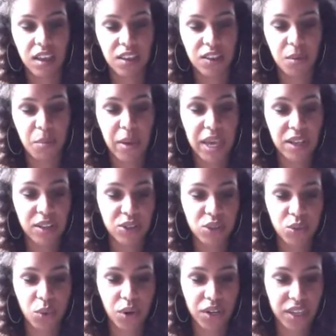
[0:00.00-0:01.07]
The pale
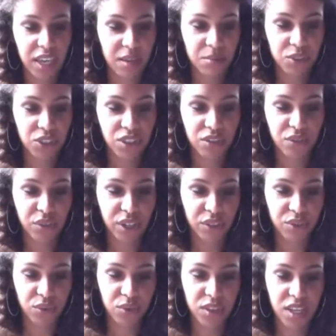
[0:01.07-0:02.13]
sword came
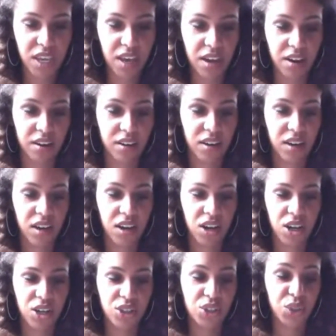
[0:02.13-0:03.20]
shivering through the air.
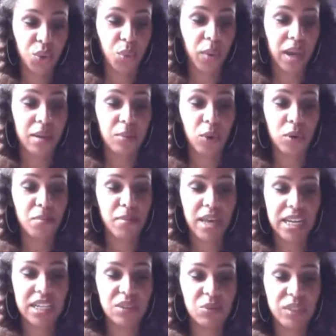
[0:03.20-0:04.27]
Sir Waymar
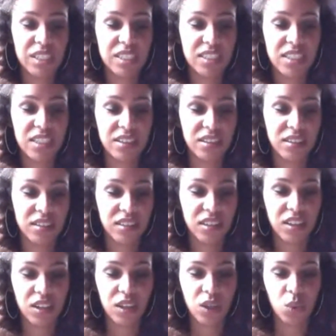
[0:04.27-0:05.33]
met it with steel.
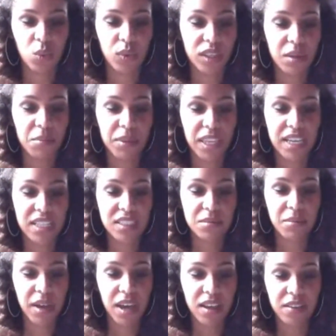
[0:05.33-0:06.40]
When the blades
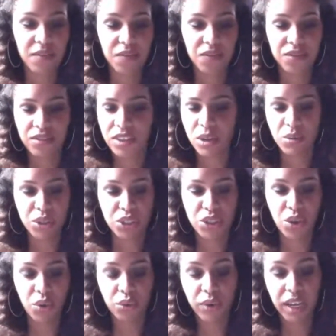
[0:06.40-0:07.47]
met, there was
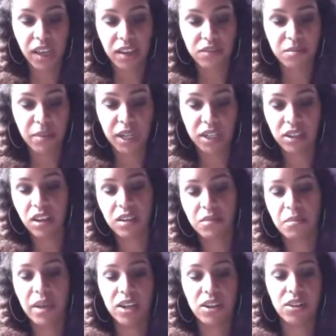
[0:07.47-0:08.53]
no ring of metal
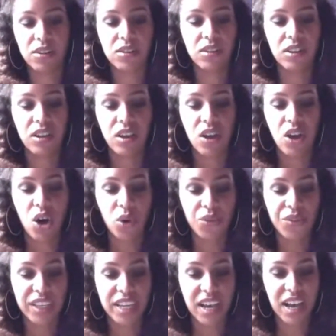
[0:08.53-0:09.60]
on metal,
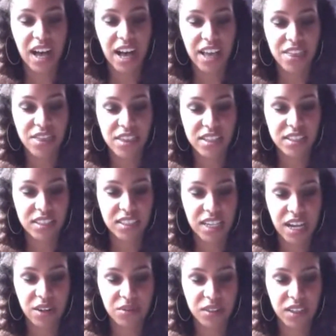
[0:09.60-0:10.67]
only a high thin
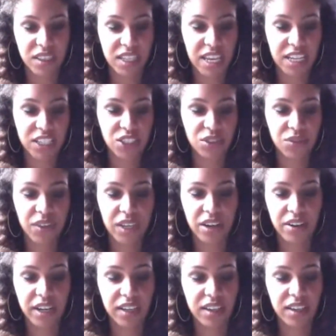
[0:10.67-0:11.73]
sound at the edge of
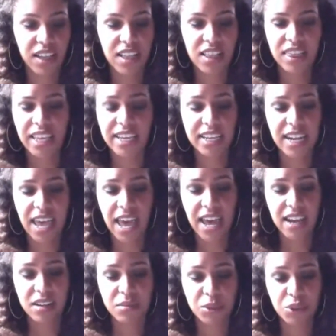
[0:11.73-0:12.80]
hearing, like an
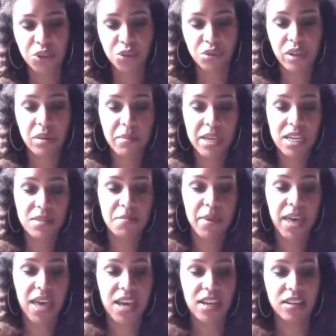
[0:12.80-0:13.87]
animal screaming in
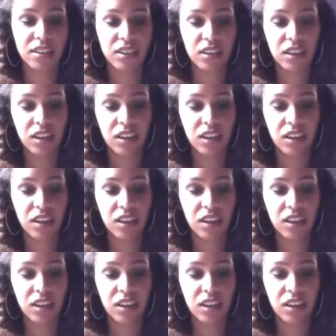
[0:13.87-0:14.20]
pain.